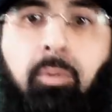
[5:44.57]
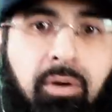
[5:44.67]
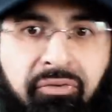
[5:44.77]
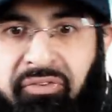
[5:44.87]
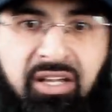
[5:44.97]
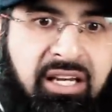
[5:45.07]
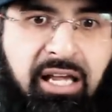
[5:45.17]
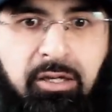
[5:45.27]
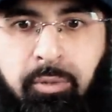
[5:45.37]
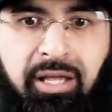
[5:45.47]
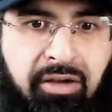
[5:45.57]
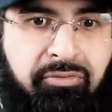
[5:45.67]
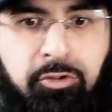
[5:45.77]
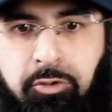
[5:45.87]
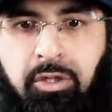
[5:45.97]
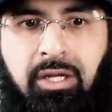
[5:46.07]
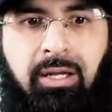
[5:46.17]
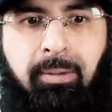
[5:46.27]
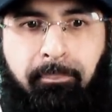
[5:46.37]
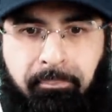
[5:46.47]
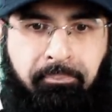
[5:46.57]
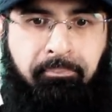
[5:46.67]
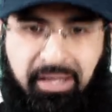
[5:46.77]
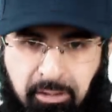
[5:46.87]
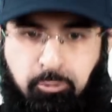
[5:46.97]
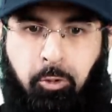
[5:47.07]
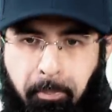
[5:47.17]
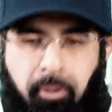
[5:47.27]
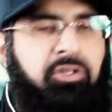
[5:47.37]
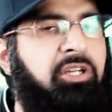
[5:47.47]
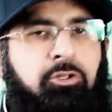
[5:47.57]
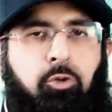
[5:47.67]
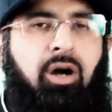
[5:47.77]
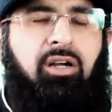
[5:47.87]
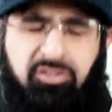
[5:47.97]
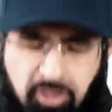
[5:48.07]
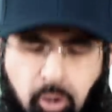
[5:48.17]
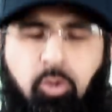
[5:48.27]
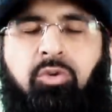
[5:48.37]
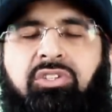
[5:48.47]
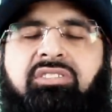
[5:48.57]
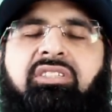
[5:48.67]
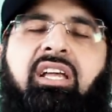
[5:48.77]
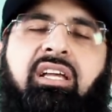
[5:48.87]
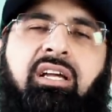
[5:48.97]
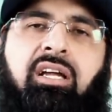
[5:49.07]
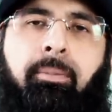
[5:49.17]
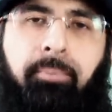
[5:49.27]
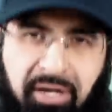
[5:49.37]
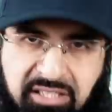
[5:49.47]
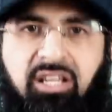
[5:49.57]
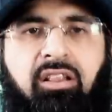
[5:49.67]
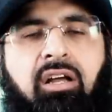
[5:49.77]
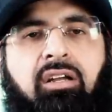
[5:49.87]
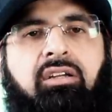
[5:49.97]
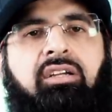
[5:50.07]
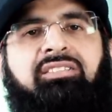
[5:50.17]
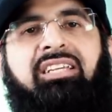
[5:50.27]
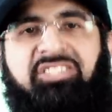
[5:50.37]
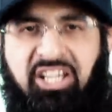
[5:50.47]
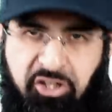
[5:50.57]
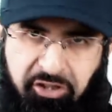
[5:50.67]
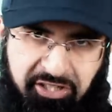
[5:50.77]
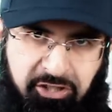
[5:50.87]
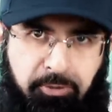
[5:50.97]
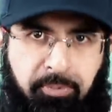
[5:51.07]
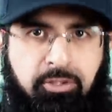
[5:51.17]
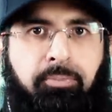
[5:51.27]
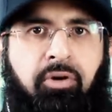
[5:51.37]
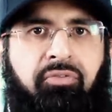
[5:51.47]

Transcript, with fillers: But we feel like we have to make robotic du'as. No, just say praise Allah, send salutations upon the